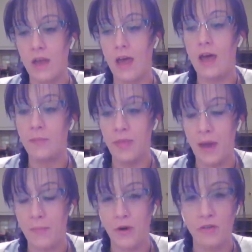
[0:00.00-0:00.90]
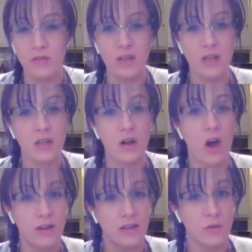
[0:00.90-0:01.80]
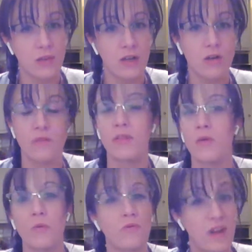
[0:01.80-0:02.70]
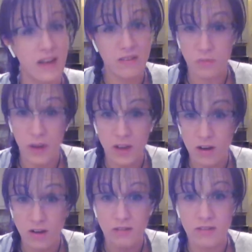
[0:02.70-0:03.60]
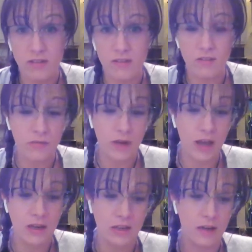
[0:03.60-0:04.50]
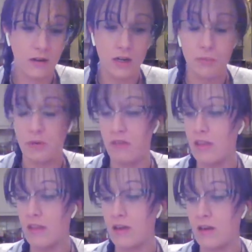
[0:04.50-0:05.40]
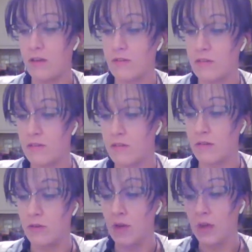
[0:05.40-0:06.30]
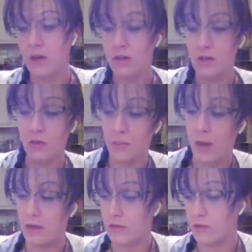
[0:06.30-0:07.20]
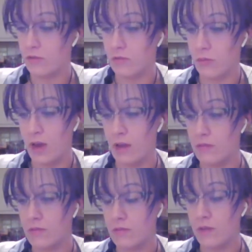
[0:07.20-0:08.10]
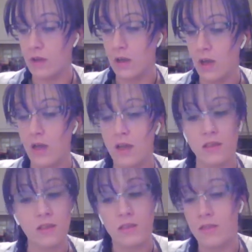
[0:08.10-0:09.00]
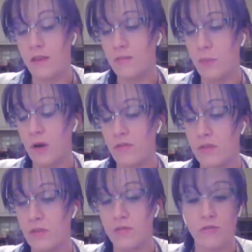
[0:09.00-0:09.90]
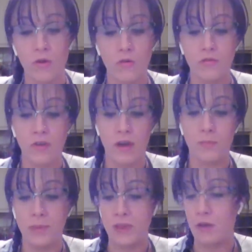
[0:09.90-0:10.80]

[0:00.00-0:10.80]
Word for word: help that person not deal with it, or if they were raised by a narcissist, forget it. They're going to present like a narcissist too. Two of Pentacles twice. This person's so stuck up in